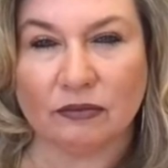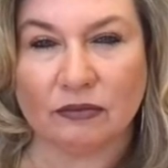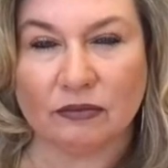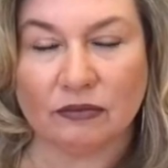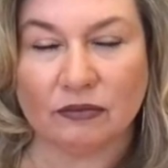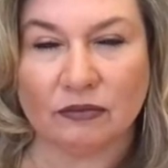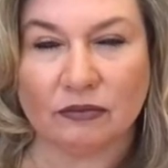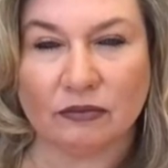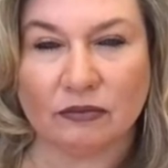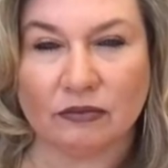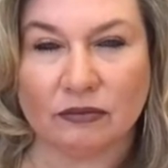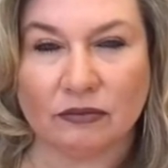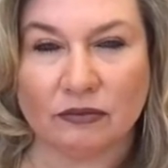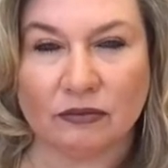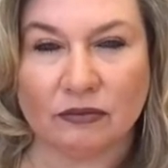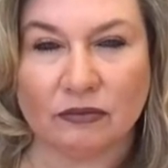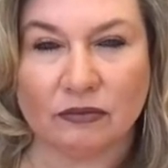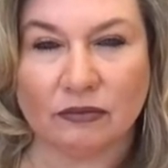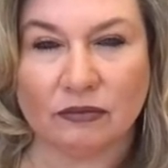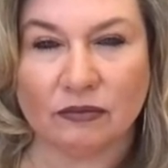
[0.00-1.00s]

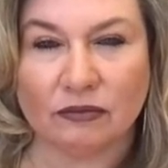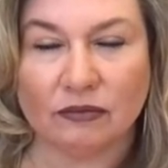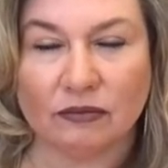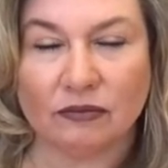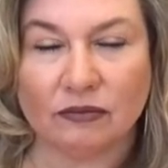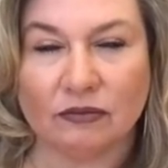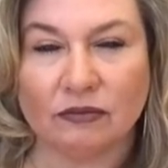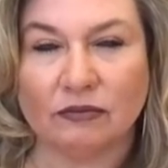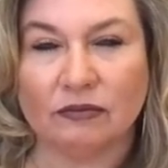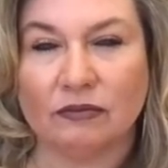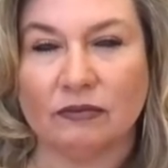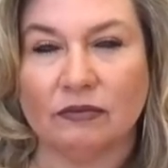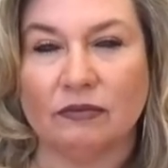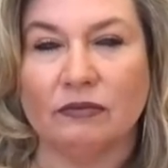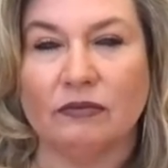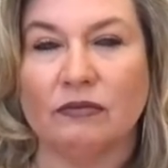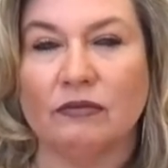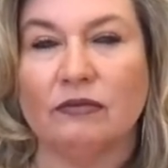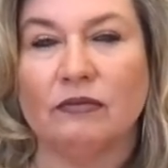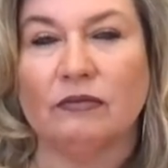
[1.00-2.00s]

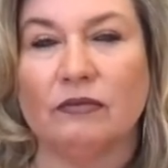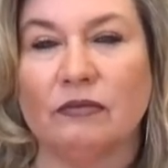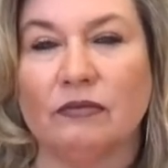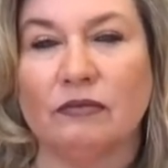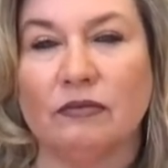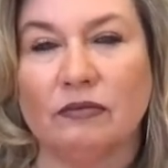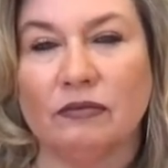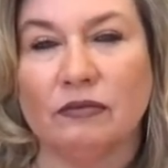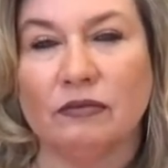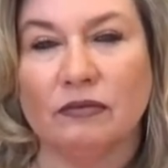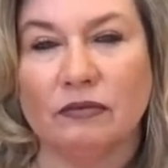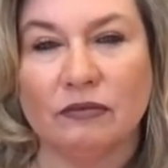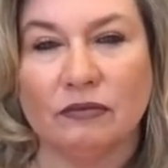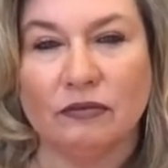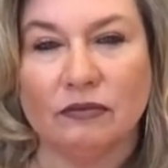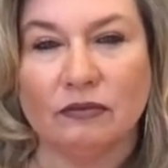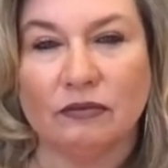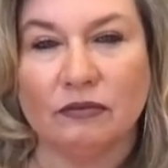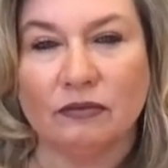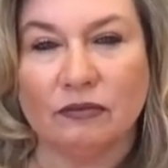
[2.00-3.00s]

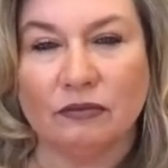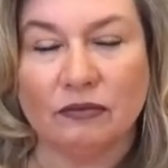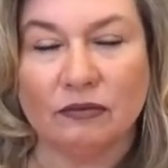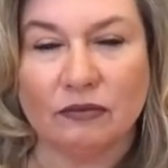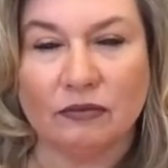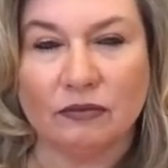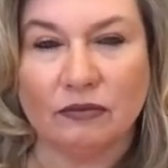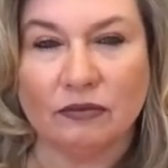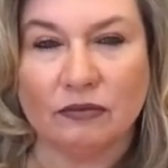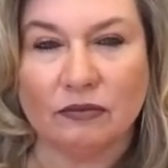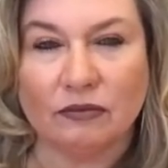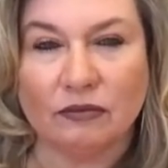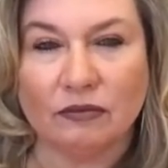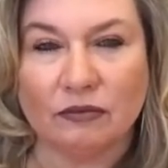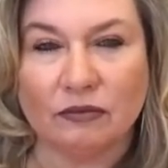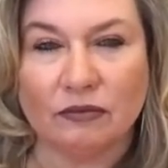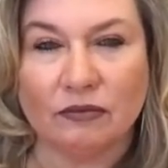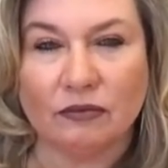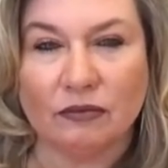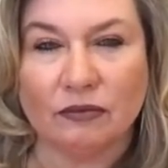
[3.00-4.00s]

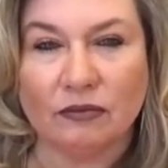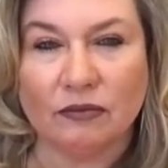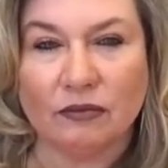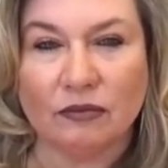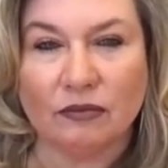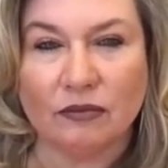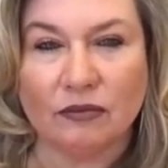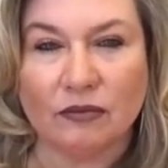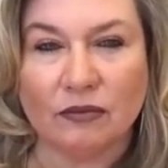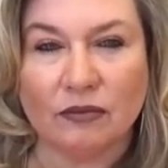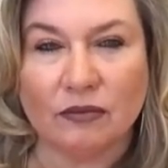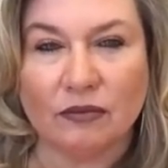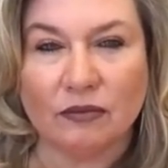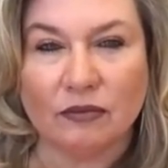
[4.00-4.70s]
The person shown says nothing.